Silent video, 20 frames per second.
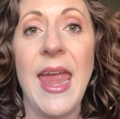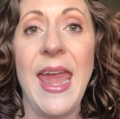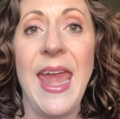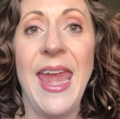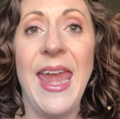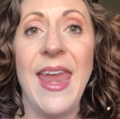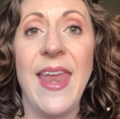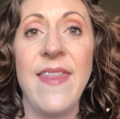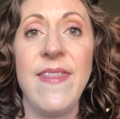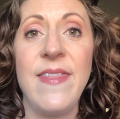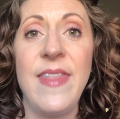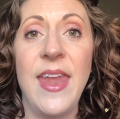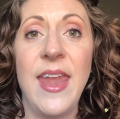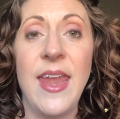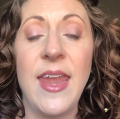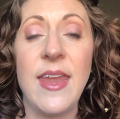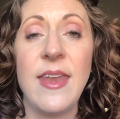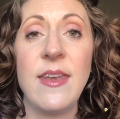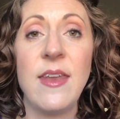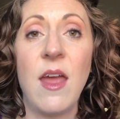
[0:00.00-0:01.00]
And
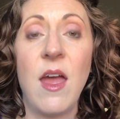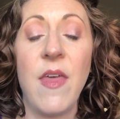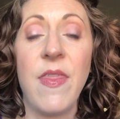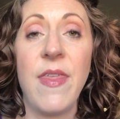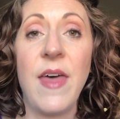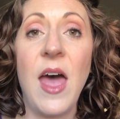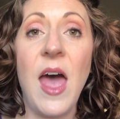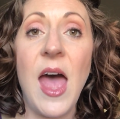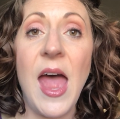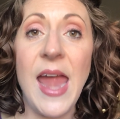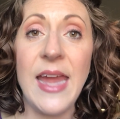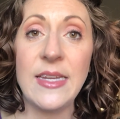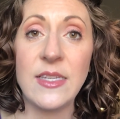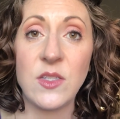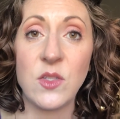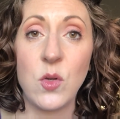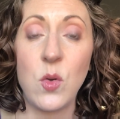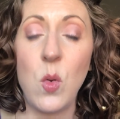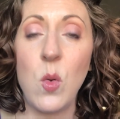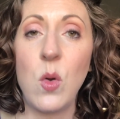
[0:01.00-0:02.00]
then the high
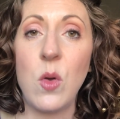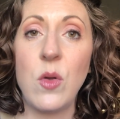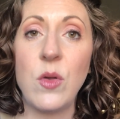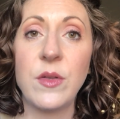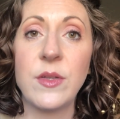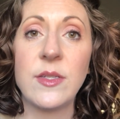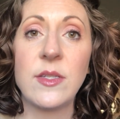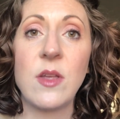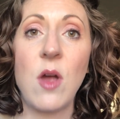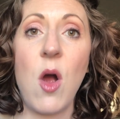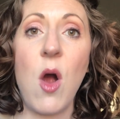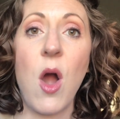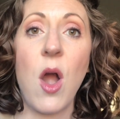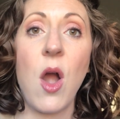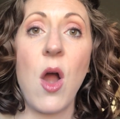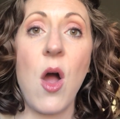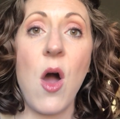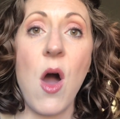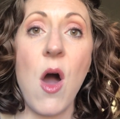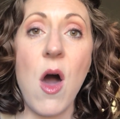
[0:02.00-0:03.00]
schools
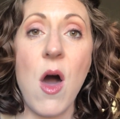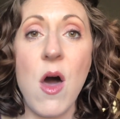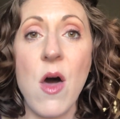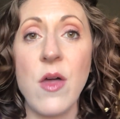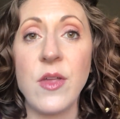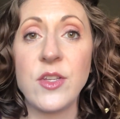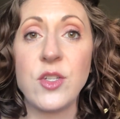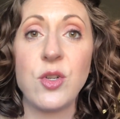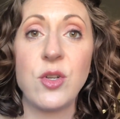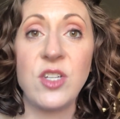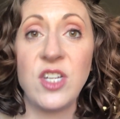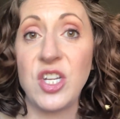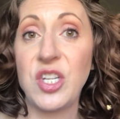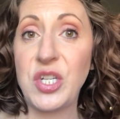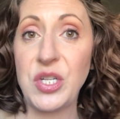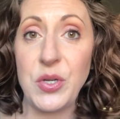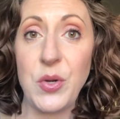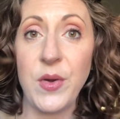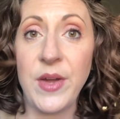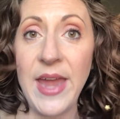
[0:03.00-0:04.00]
are all
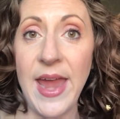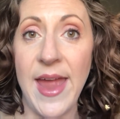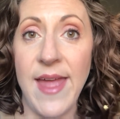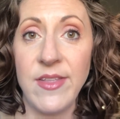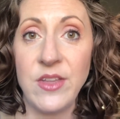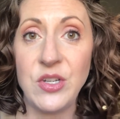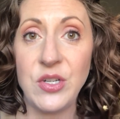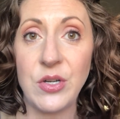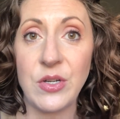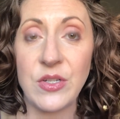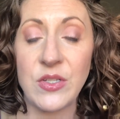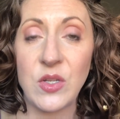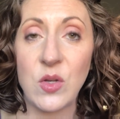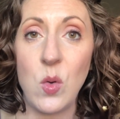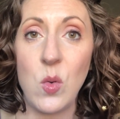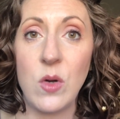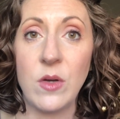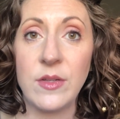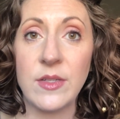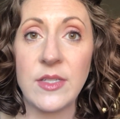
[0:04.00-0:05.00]
traditional calendar
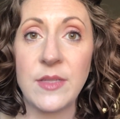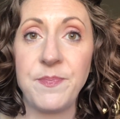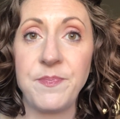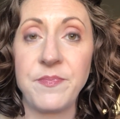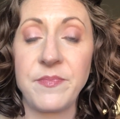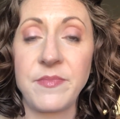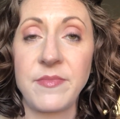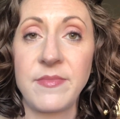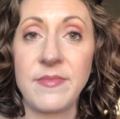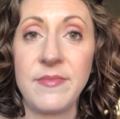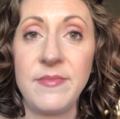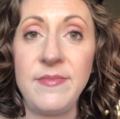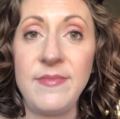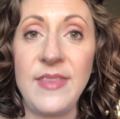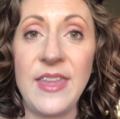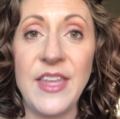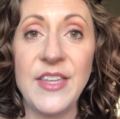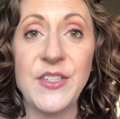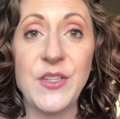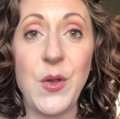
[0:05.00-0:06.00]
schools.
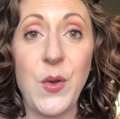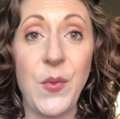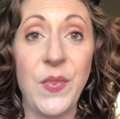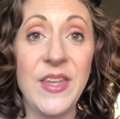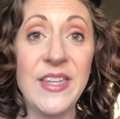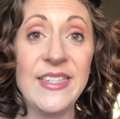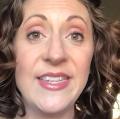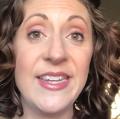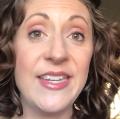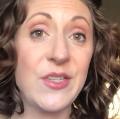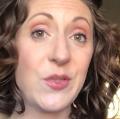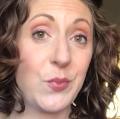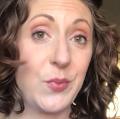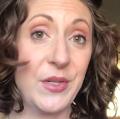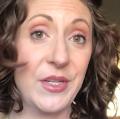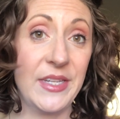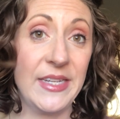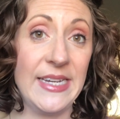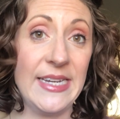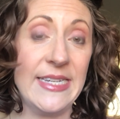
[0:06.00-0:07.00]
So this is
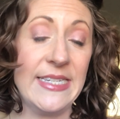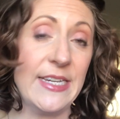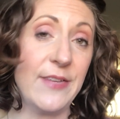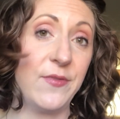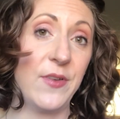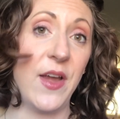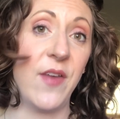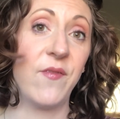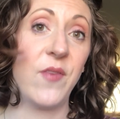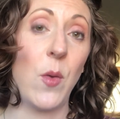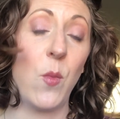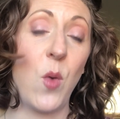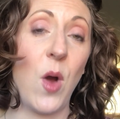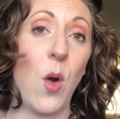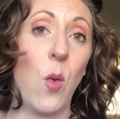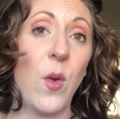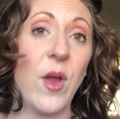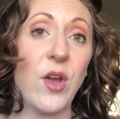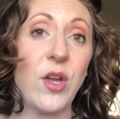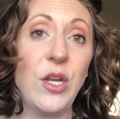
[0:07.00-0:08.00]
really different from
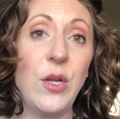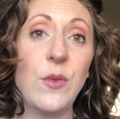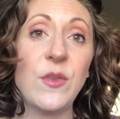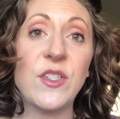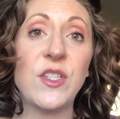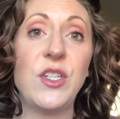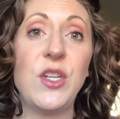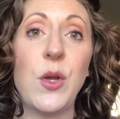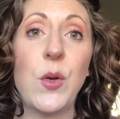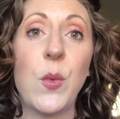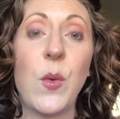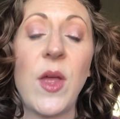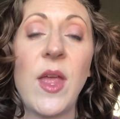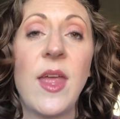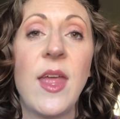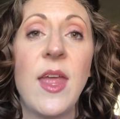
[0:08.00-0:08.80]
what we're used to.